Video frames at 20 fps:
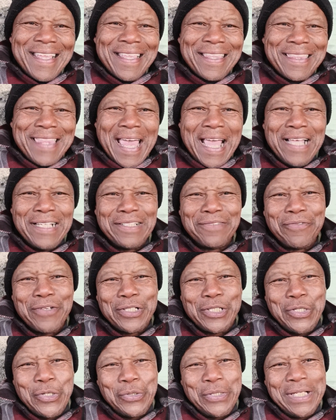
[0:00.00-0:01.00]
Thanks for
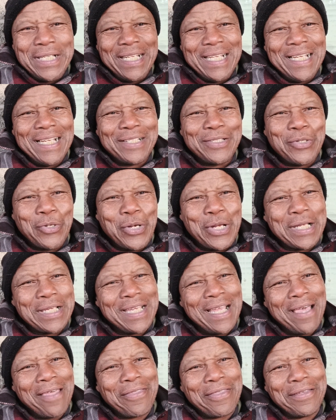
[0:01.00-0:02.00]
tuning in to
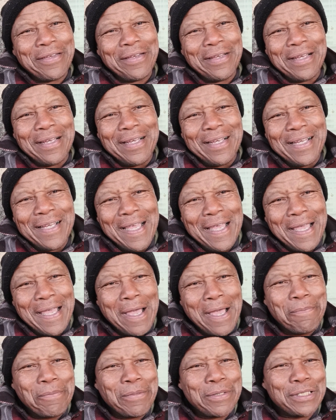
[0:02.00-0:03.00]
another
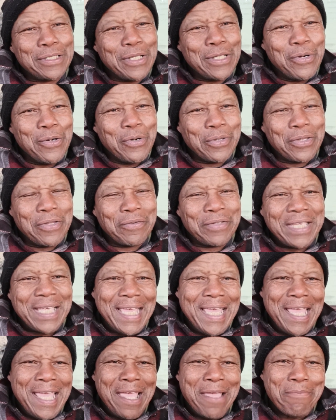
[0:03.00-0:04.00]
episode of
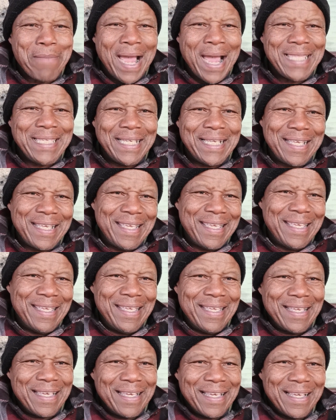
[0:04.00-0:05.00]
King Mighty
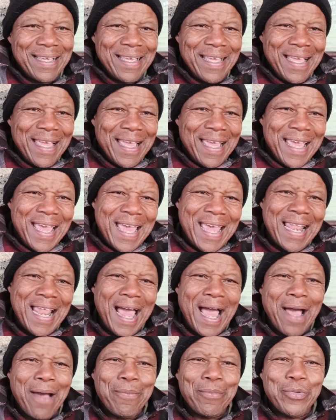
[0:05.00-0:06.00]
King. And
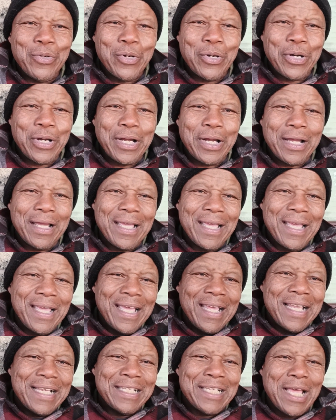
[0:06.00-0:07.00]
I'm your
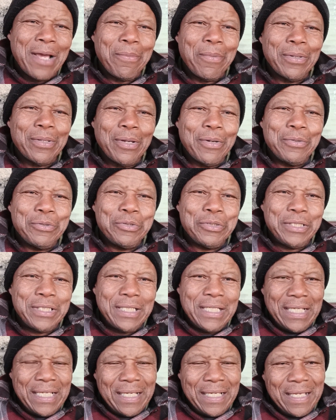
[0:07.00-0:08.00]
double OG
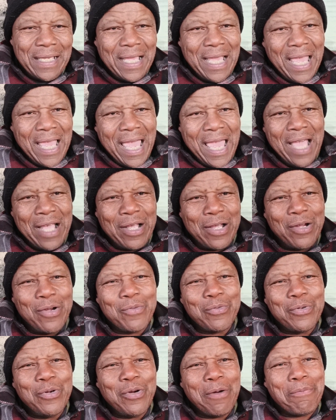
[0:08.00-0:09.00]
and
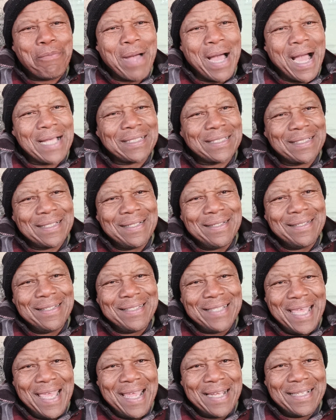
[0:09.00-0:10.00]
guru of boxing,
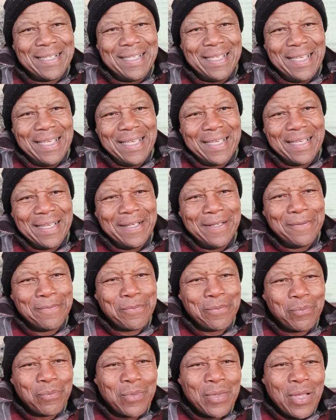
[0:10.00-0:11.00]
Ted King.
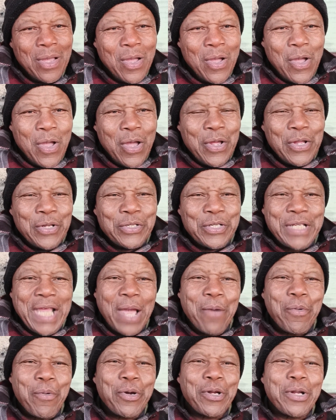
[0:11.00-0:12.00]

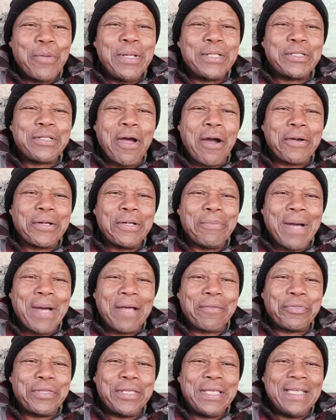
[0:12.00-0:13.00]
Today we're going to be talking
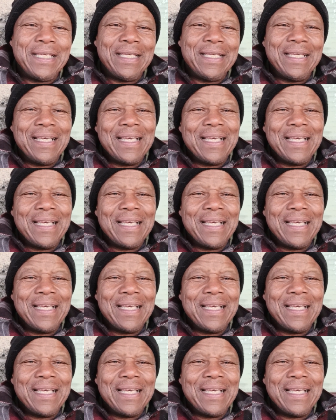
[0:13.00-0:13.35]
about the